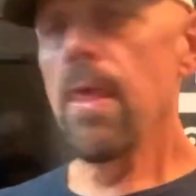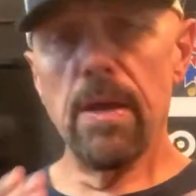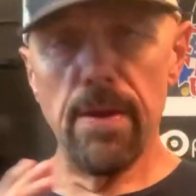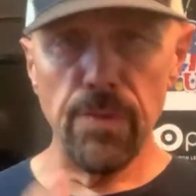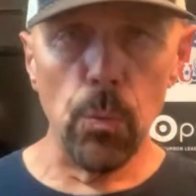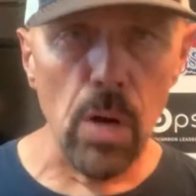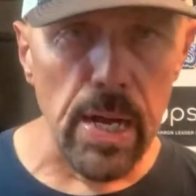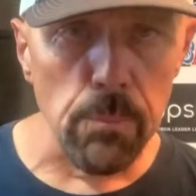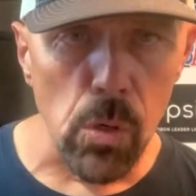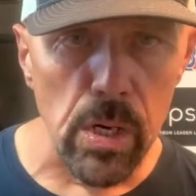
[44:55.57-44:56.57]
If you
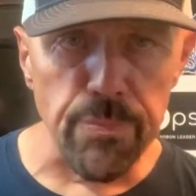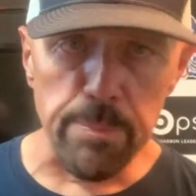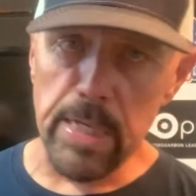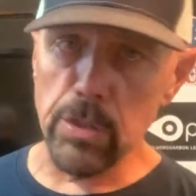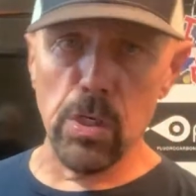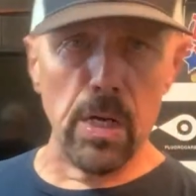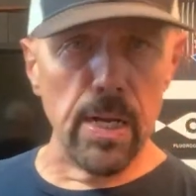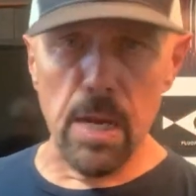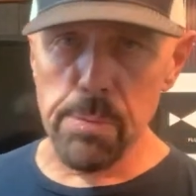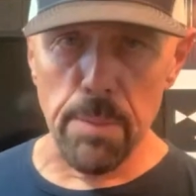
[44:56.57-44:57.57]
want more information on
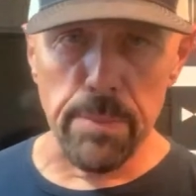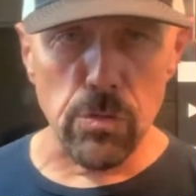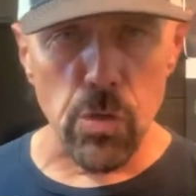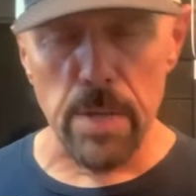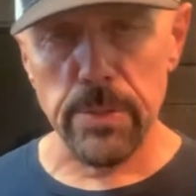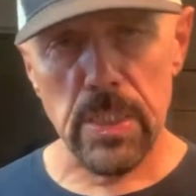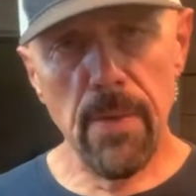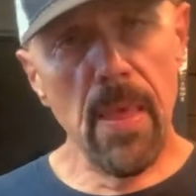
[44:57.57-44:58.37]
upcoming trips,